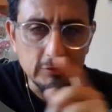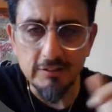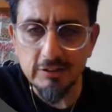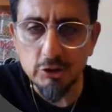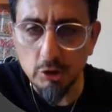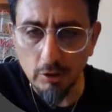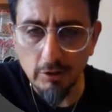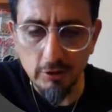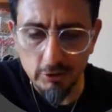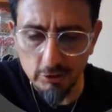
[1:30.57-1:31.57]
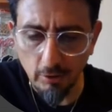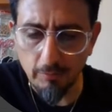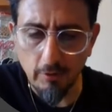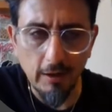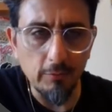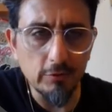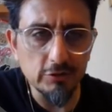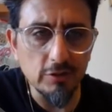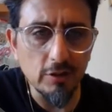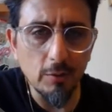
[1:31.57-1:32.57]
so this is John at the top, right? We'll
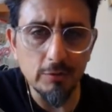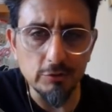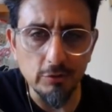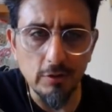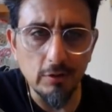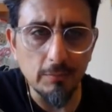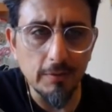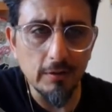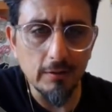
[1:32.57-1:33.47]
just lower John a little bit.